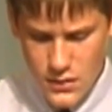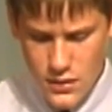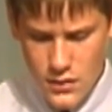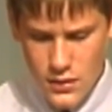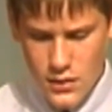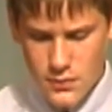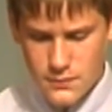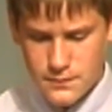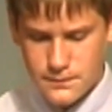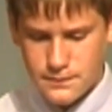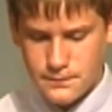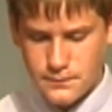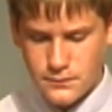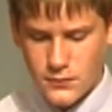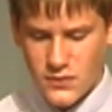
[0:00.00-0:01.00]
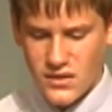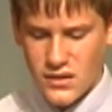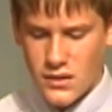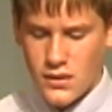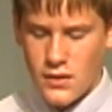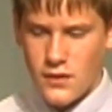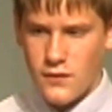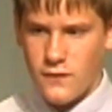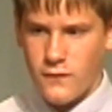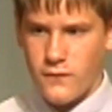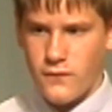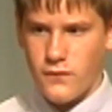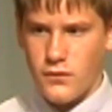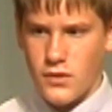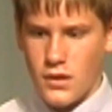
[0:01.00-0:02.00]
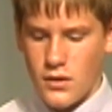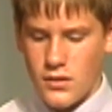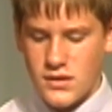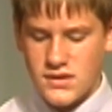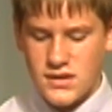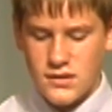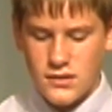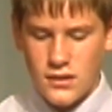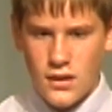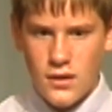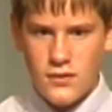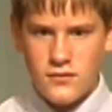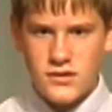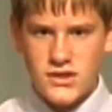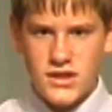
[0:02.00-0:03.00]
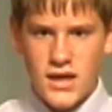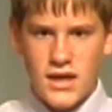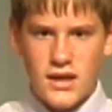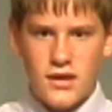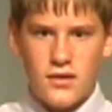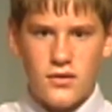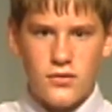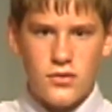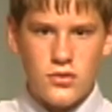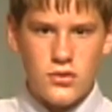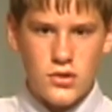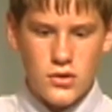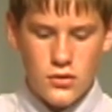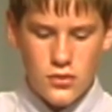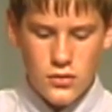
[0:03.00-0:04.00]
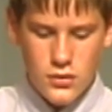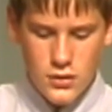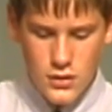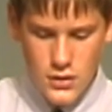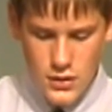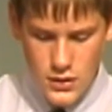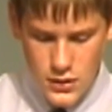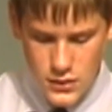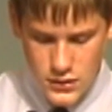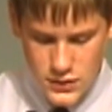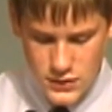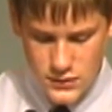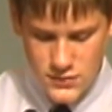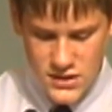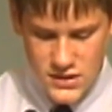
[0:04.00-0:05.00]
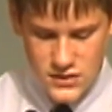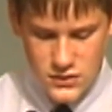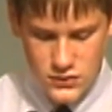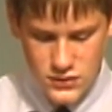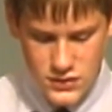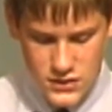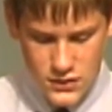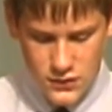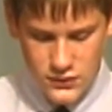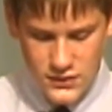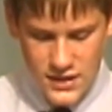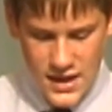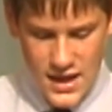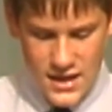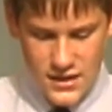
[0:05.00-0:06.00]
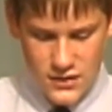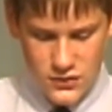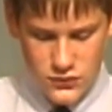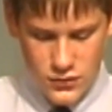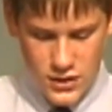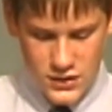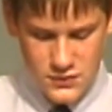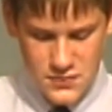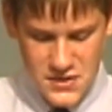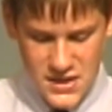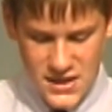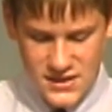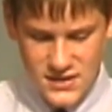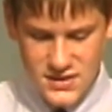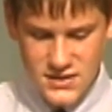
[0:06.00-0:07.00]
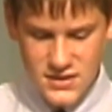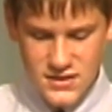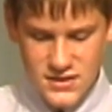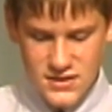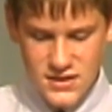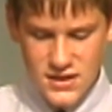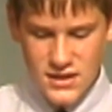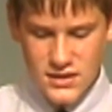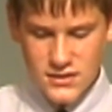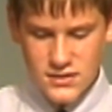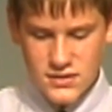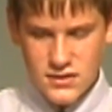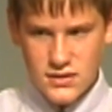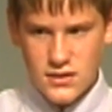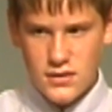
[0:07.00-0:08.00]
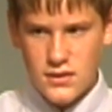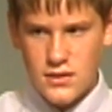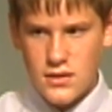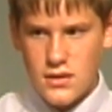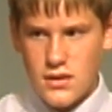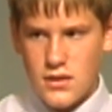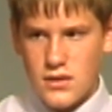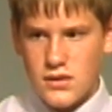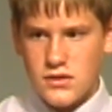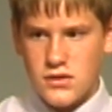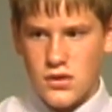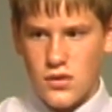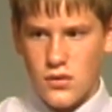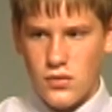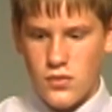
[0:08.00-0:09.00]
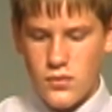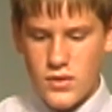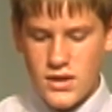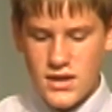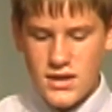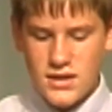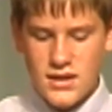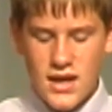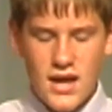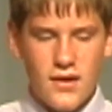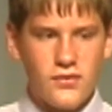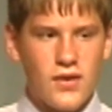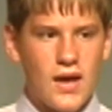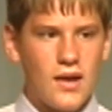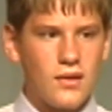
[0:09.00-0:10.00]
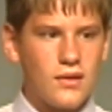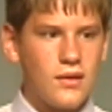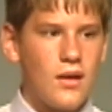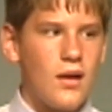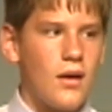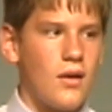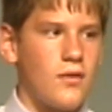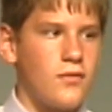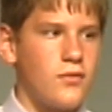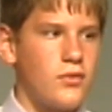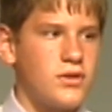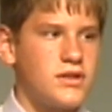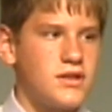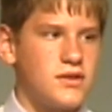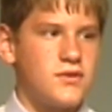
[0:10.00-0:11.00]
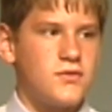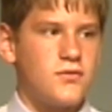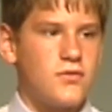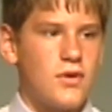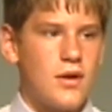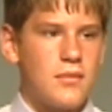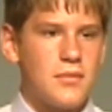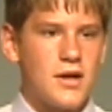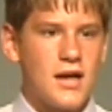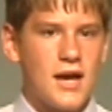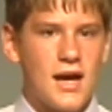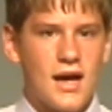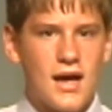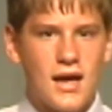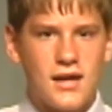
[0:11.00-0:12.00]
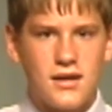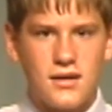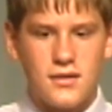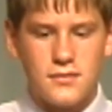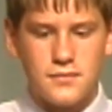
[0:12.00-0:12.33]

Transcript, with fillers: And if there isn't love shining through you, it means you're still dead in trespasses and sins. So we need to have that love which is from God.